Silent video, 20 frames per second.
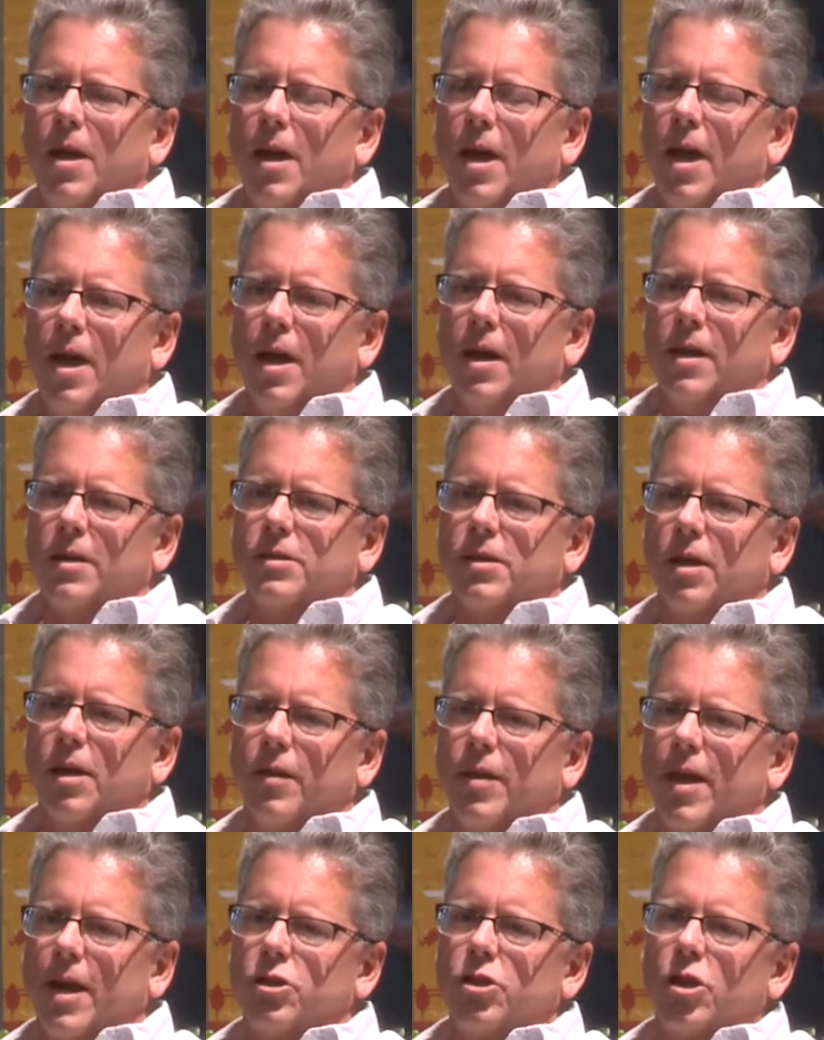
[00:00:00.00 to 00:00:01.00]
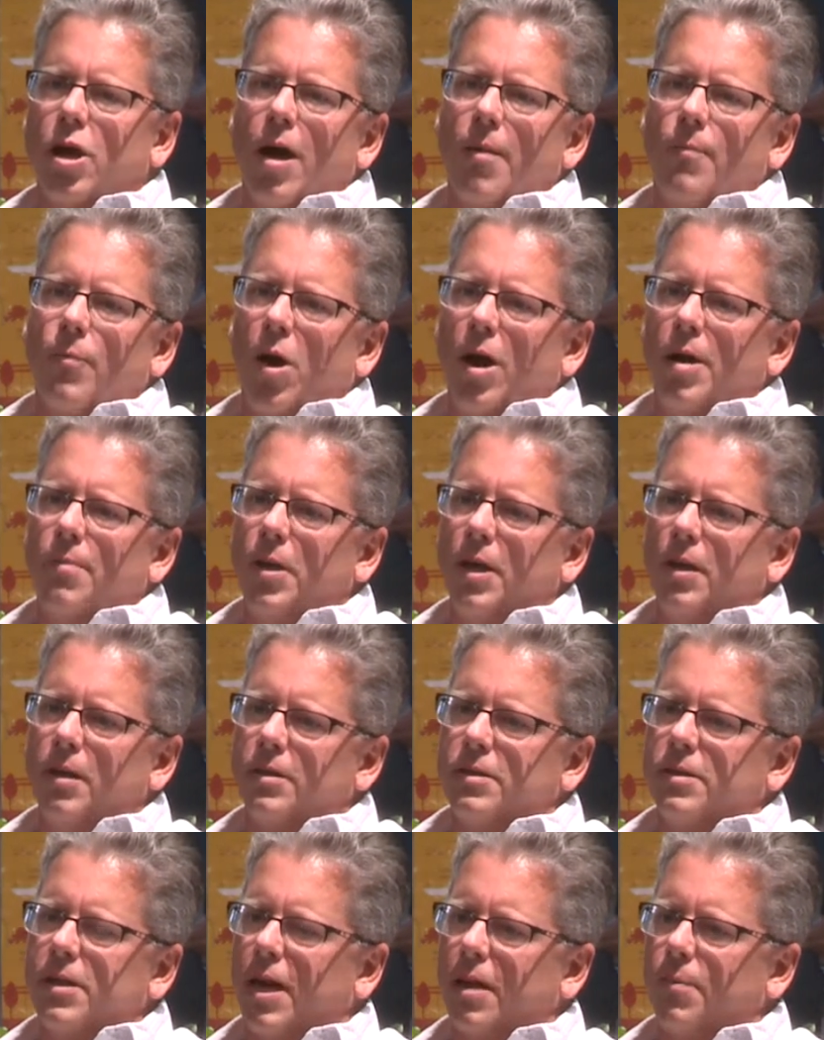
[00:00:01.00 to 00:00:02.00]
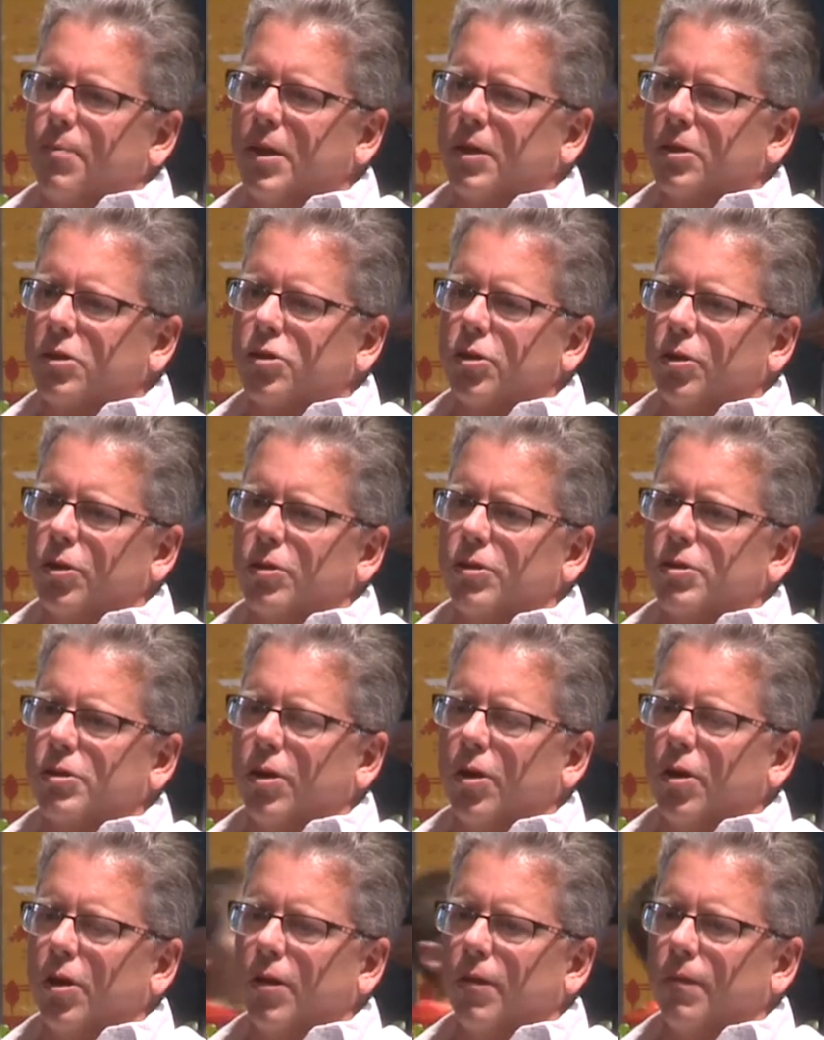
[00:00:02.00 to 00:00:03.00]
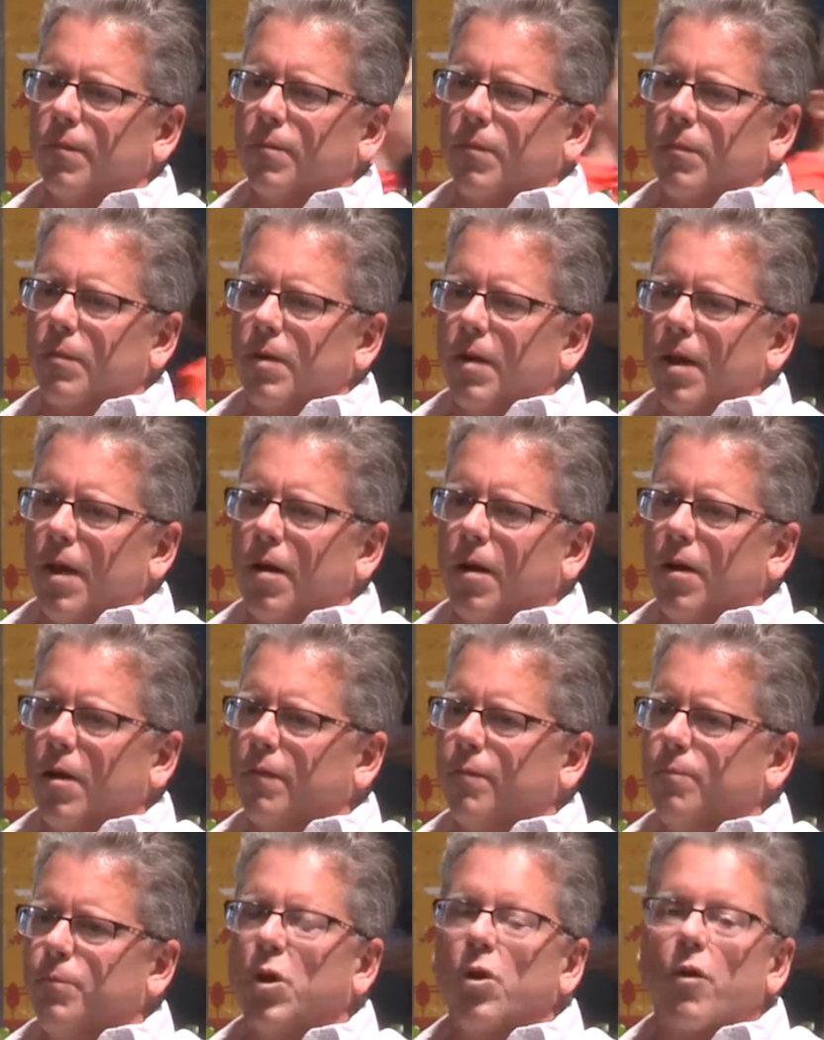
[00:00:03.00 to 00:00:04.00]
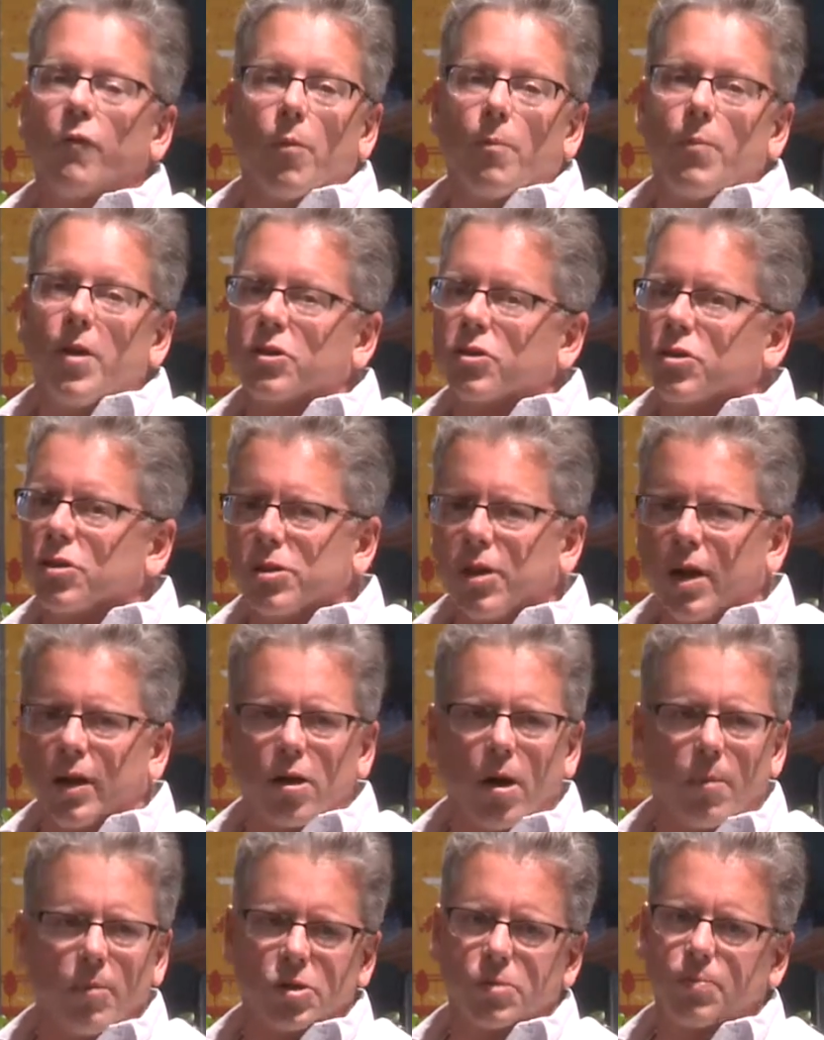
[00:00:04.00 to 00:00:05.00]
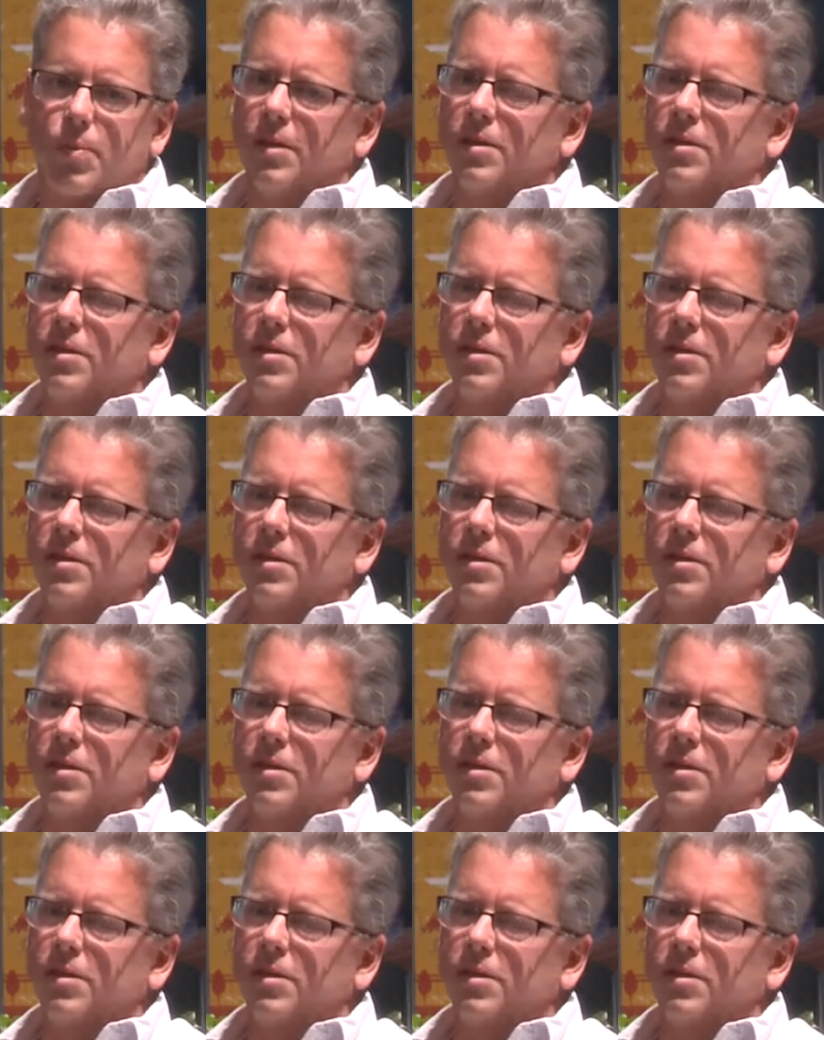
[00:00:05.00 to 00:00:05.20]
And that job might be to take pictures of beautiful pictures like Hubble Space